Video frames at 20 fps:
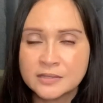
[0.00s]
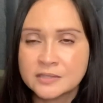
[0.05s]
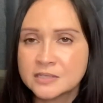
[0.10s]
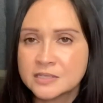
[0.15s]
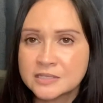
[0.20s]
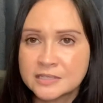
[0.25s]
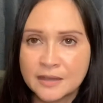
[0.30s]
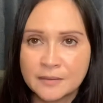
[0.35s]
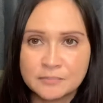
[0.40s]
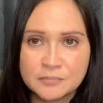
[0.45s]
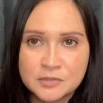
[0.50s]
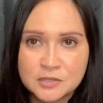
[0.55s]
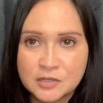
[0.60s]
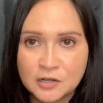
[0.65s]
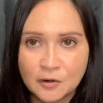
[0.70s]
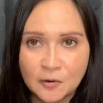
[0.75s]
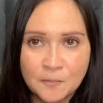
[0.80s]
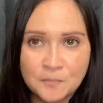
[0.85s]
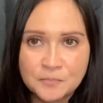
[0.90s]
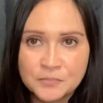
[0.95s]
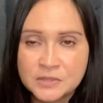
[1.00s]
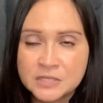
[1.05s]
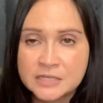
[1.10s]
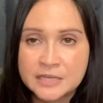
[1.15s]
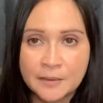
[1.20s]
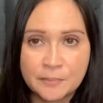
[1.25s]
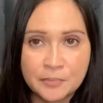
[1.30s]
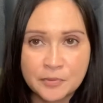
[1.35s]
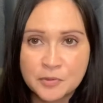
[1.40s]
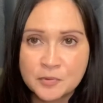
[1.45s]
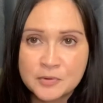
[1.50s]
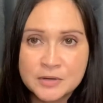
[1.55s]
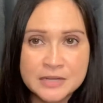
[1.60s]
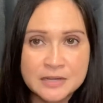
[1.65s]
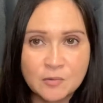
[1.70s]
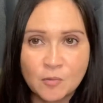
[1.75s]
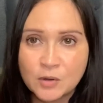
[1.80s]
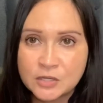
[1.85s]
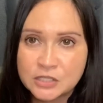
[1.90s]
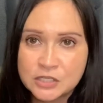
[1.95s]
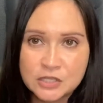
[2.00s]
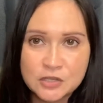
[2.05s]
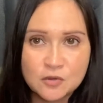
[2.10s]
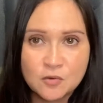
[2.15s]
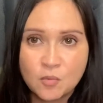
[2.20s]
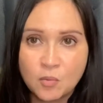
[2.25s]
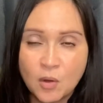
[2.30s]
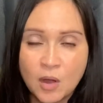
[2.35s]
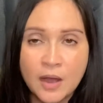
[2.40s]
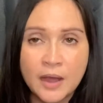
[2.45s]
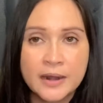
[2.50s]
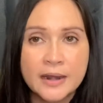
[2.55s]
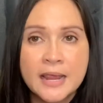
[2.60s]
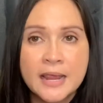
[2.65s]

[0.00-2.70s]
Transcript: Step, you know, step three, what do you want?